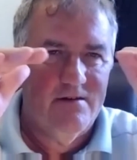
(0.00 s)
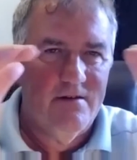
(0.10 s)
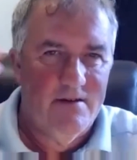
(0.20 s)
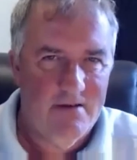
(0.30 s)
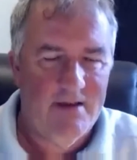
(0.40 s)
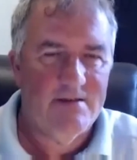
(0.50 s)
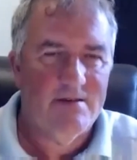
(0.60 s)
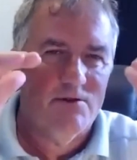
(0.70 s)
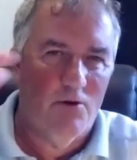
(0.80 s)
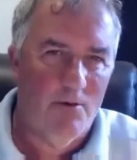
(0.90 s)
it gets
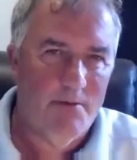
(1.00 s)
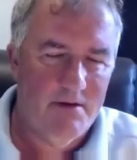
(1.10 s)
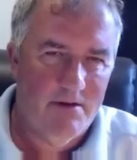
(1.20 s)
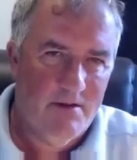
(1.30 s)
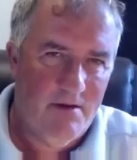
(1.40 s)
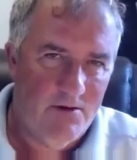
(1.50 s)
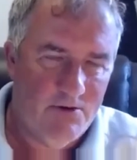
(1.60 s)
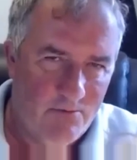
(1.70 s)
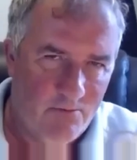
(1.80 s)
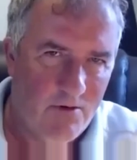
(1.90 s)
absorbed into the
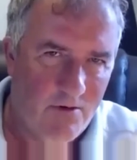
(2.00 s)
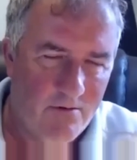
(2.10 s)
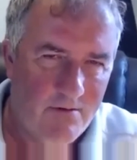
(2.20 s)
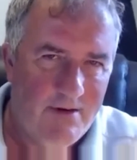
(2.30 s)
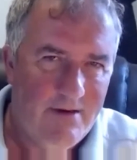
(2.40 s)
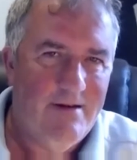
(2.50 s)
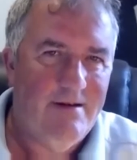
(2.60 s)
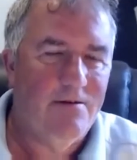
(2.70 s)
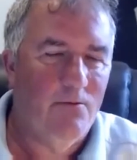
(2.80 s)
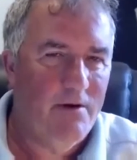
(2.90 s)
artery wall,
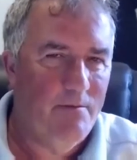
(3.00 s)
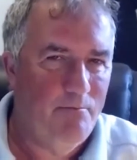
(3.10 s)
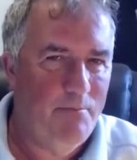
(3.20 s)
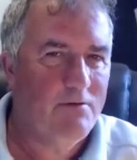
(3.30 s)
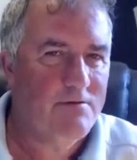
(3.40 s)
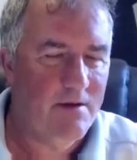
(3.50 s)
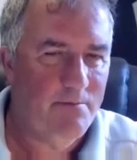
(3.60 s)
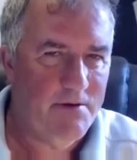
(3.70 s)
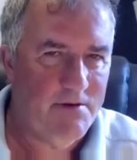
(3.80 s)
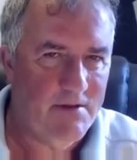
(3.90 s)
where it builds
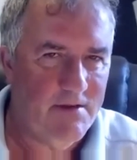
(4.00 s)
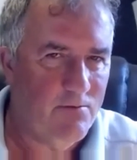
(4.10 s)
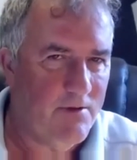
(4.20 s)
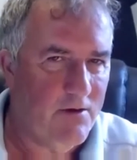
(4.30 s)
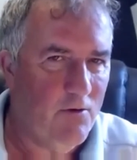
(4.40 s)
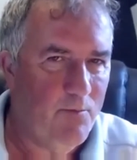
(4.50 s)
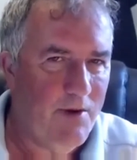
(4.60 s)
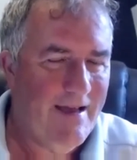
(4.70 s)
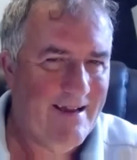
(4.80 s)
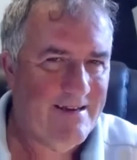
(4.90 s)
up into these what they call
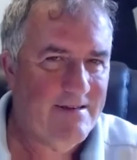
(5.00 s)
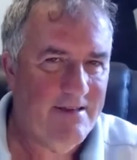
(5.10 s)
plaques,